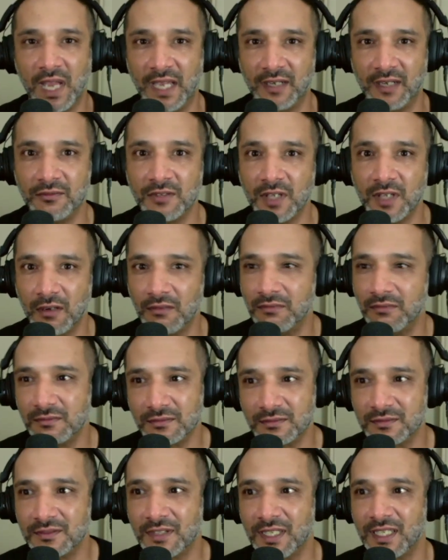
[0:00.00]
don't know.
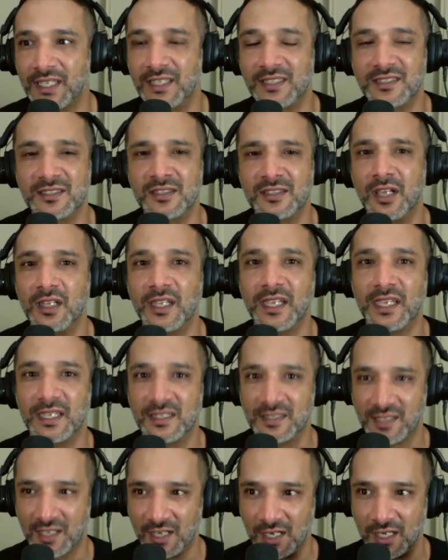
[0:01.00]
Like, it's not like
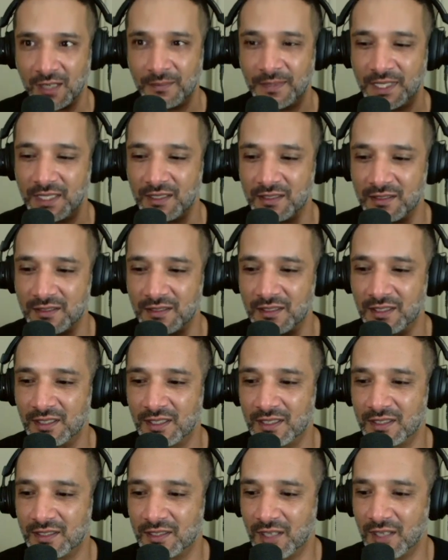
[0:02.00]
it's common
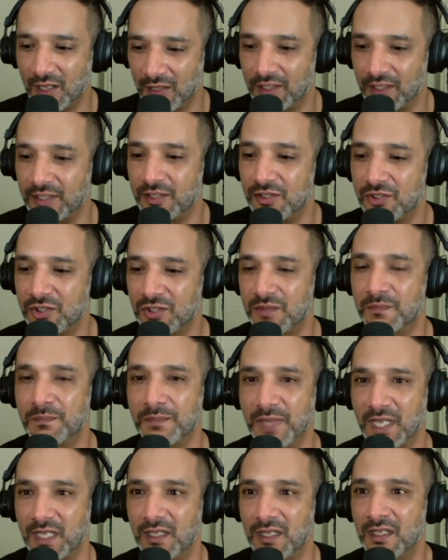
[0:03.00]
knowledge,
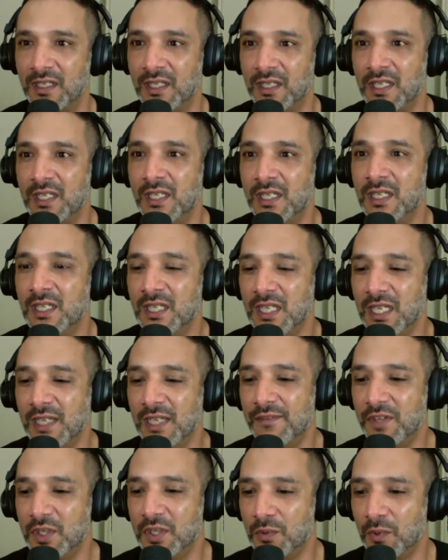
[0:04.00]
but
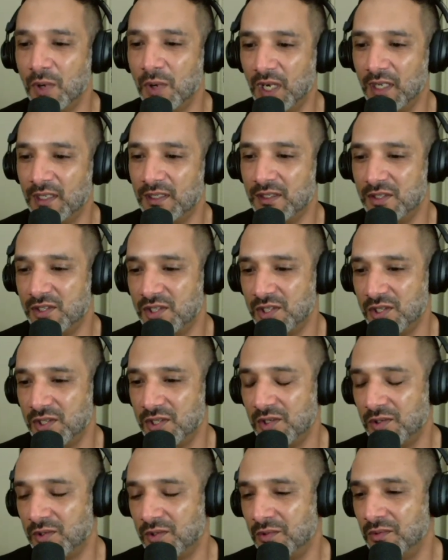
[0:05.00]
if you want
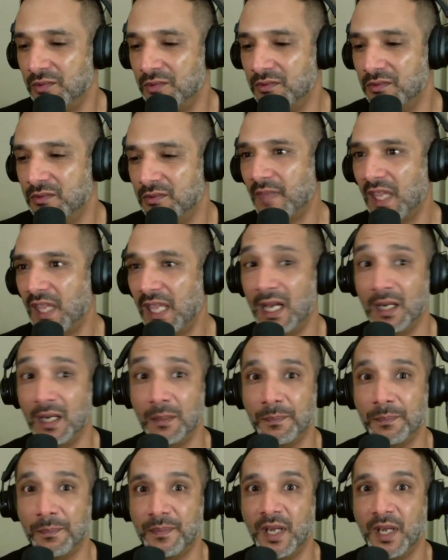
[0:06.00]
to
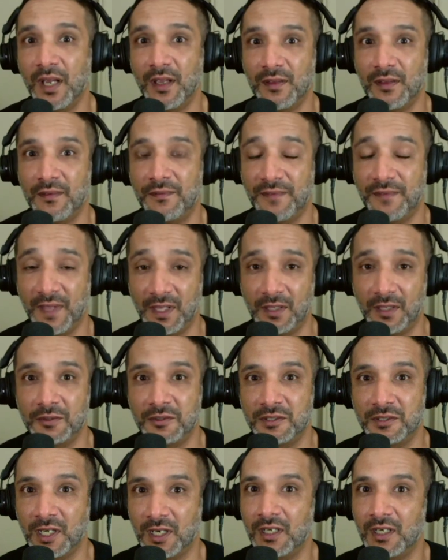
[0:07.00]
help fellow
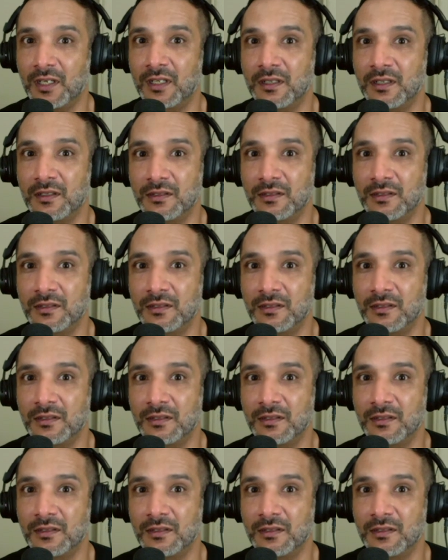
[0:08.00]
dog